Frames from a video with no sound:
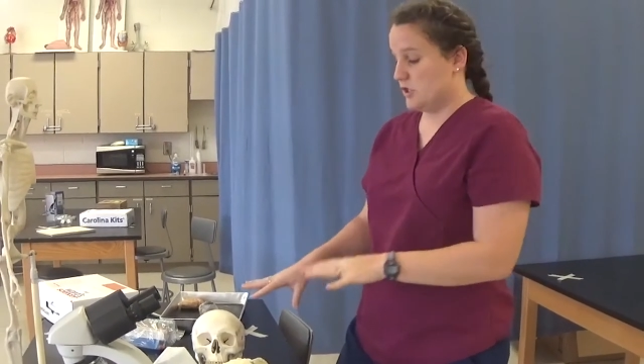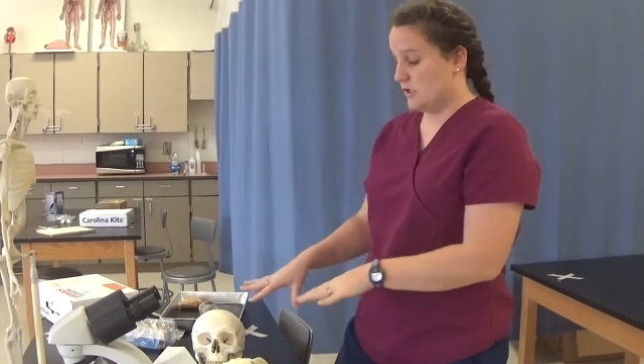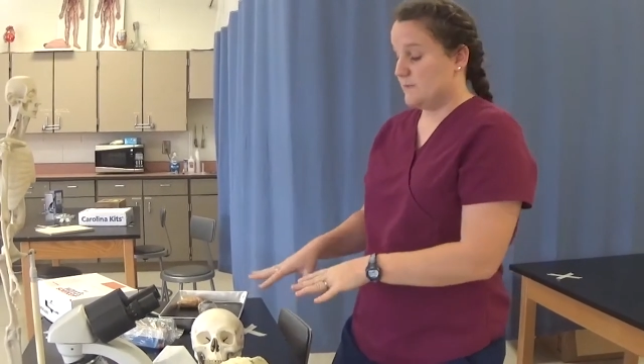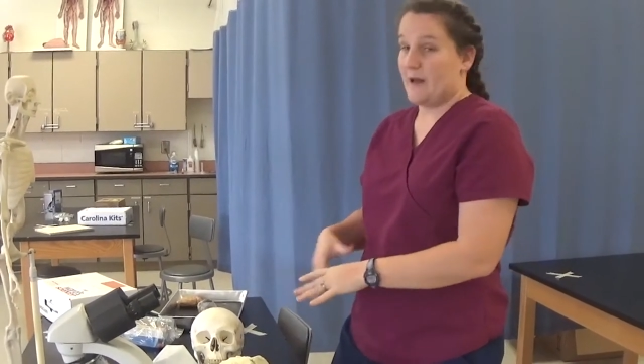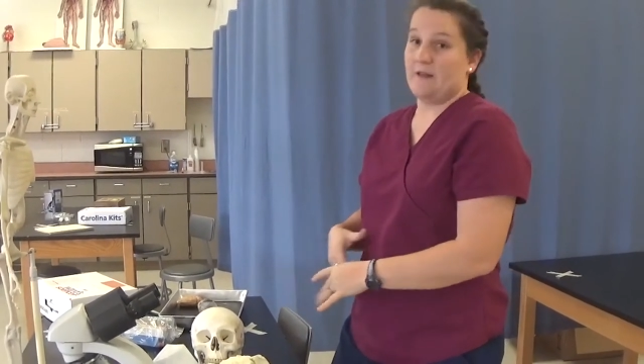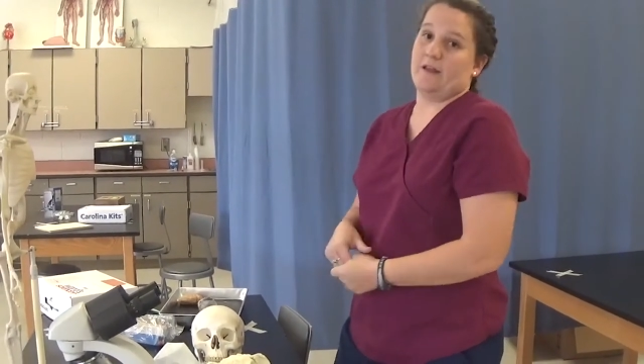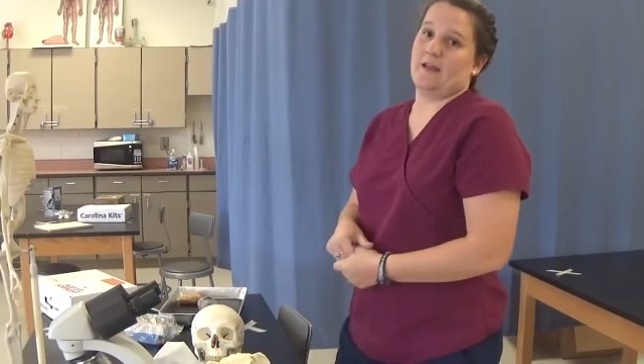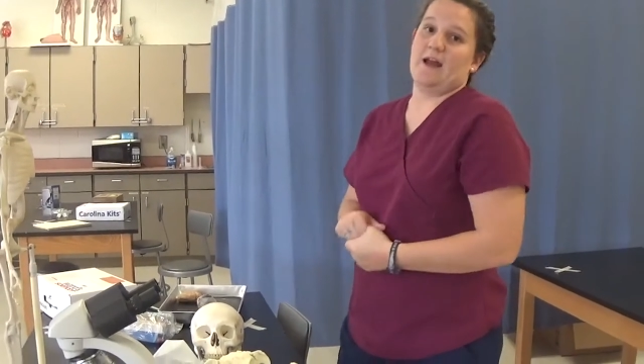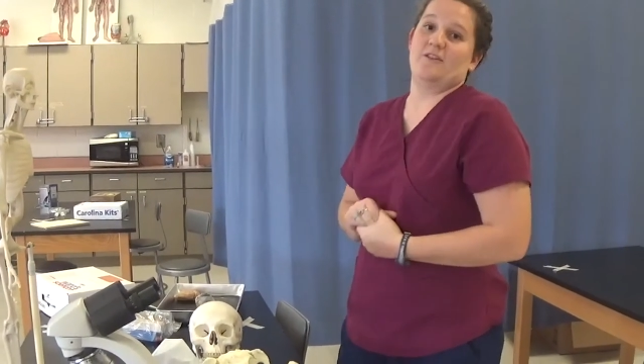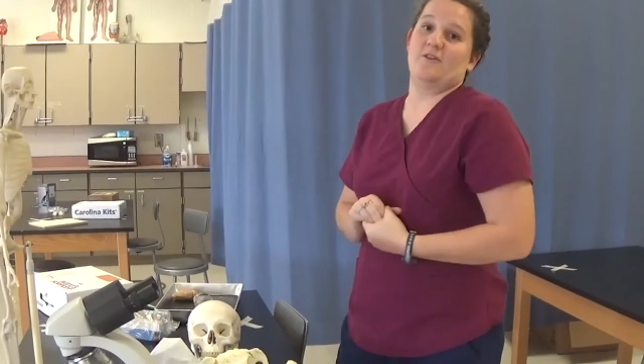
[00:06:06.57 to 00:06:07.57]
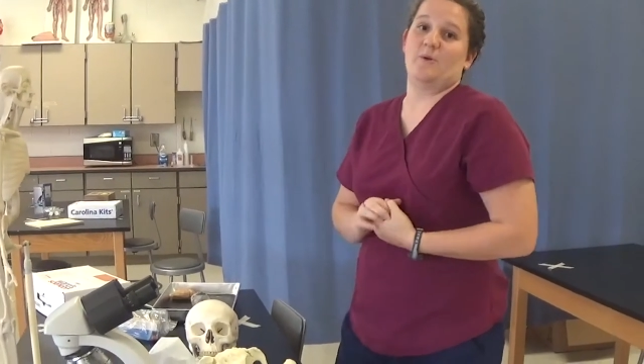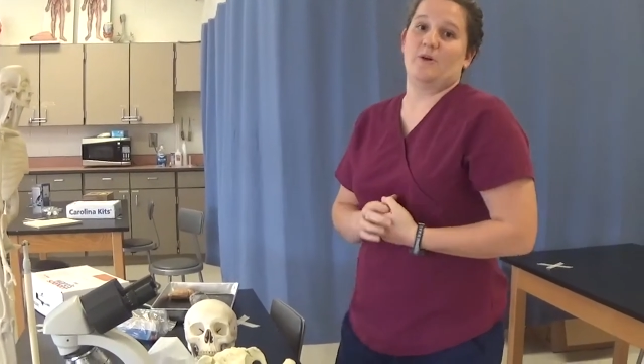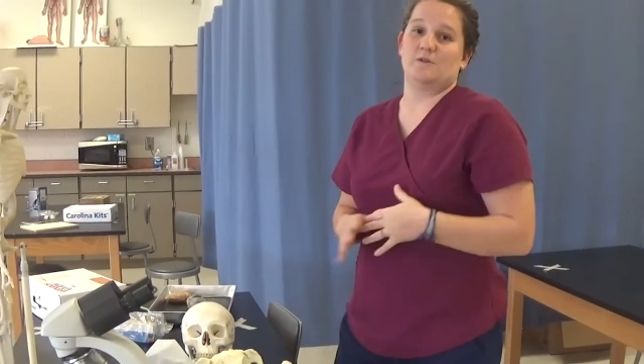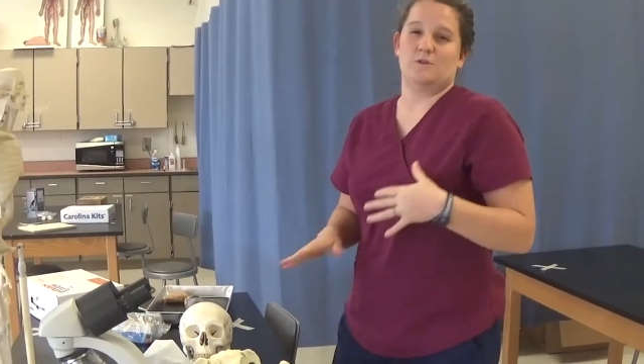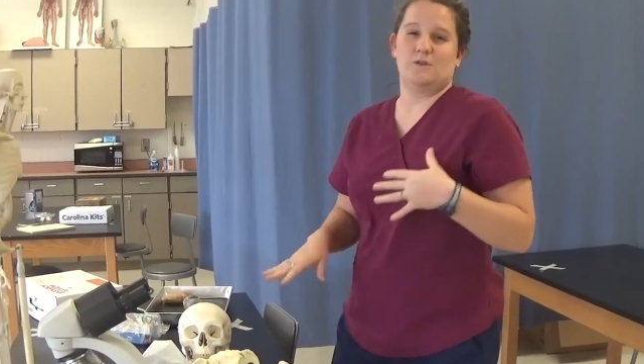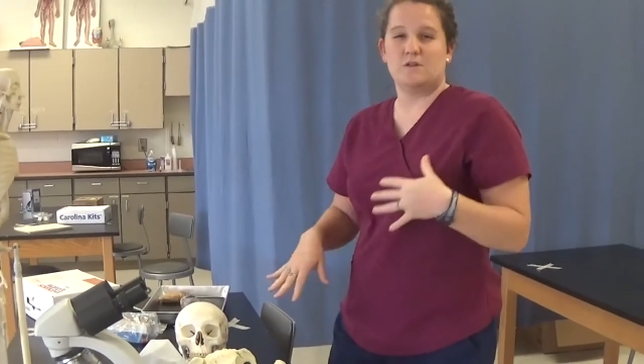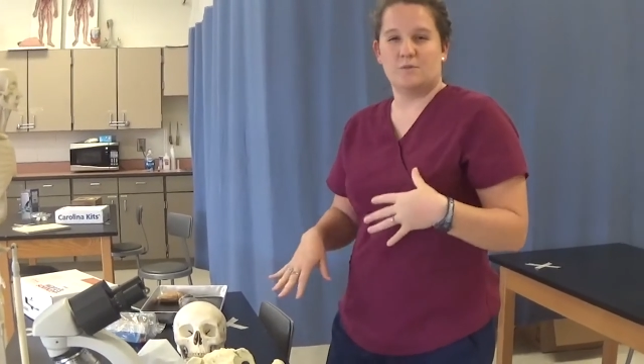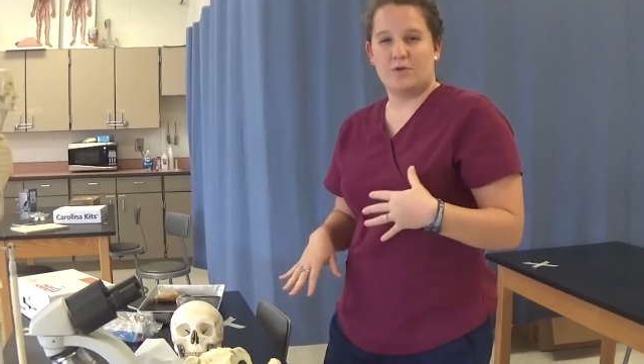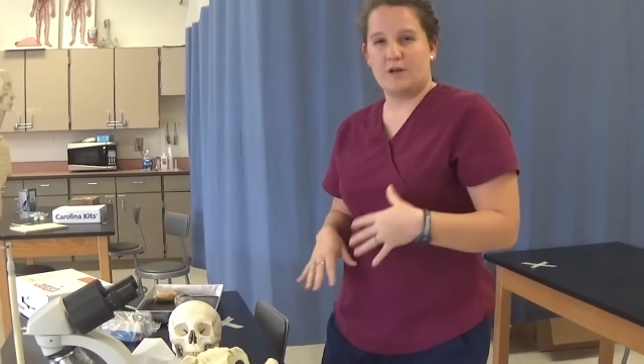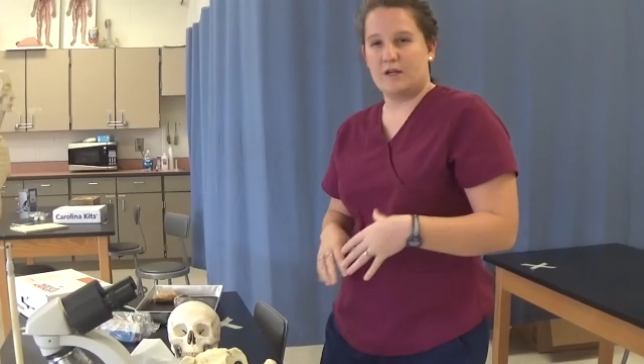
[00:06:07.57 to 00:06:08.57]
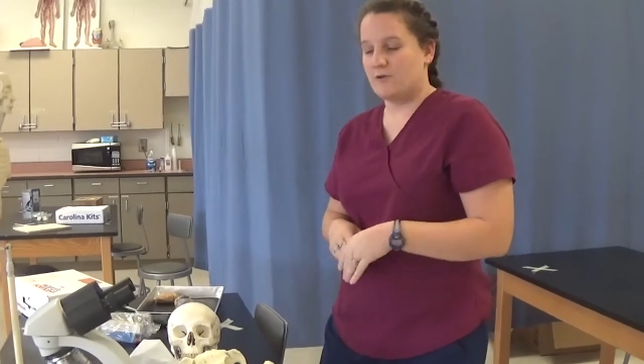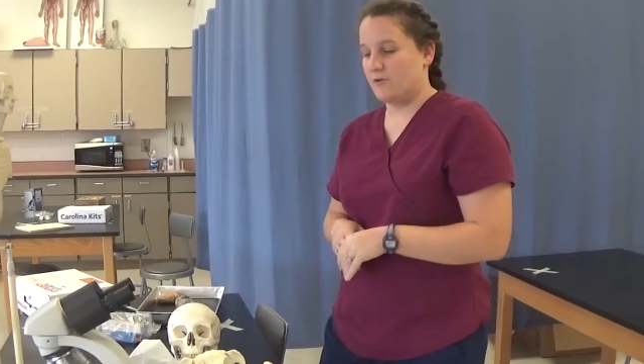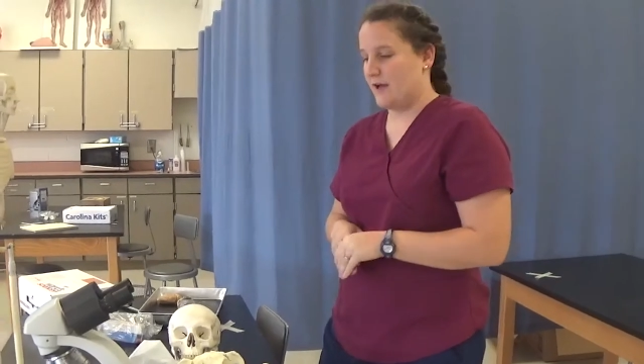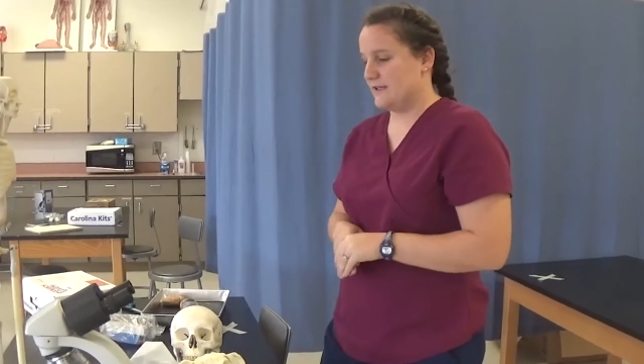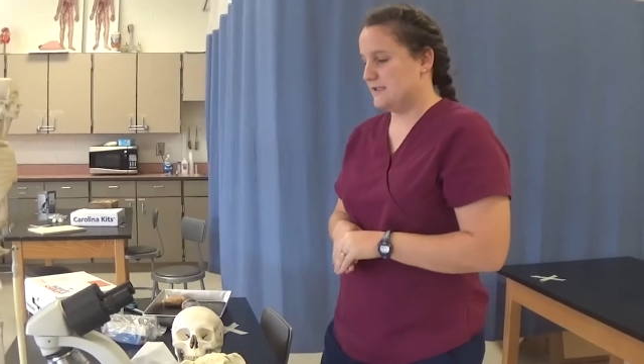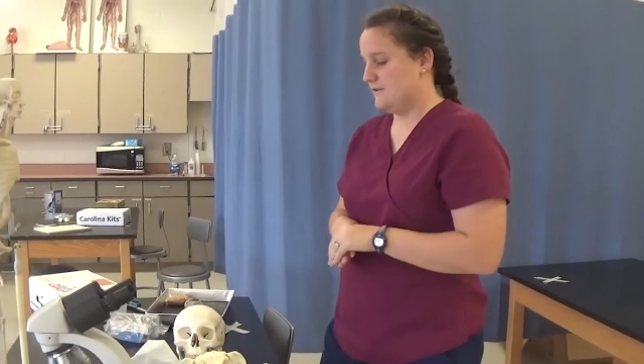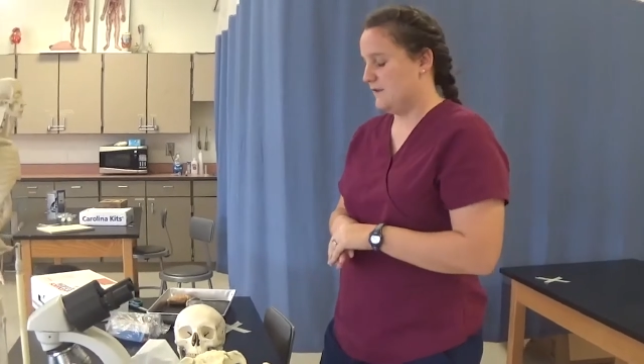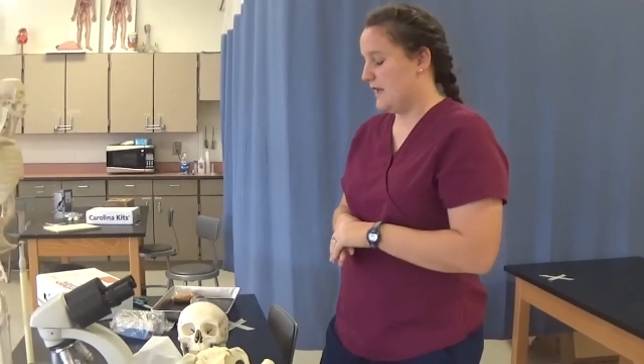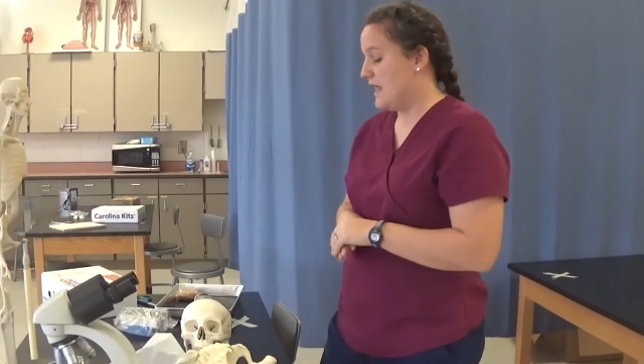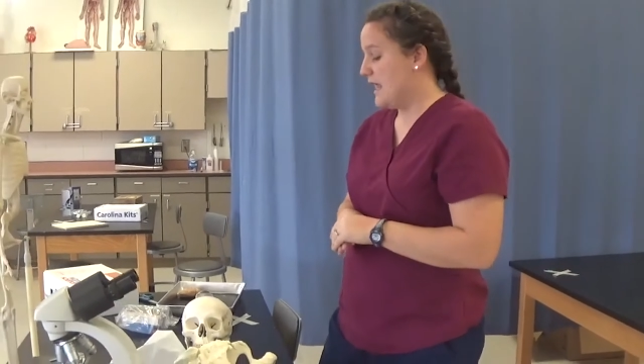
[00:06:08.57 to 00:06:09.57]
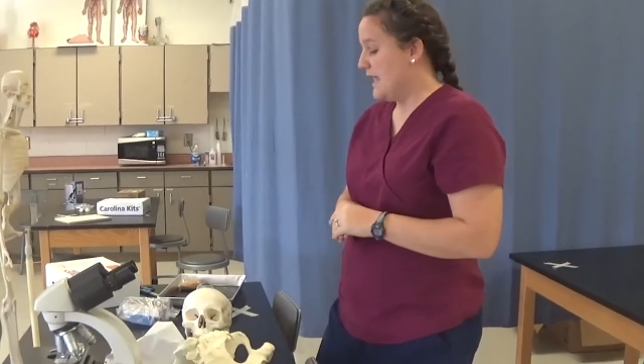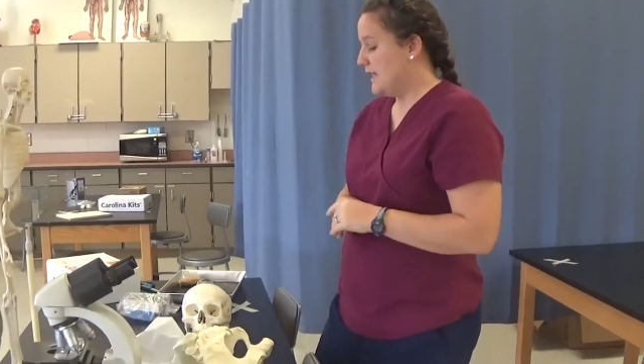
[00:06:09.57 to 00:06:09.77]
just by looking at their bones, which is a pretty cool activity.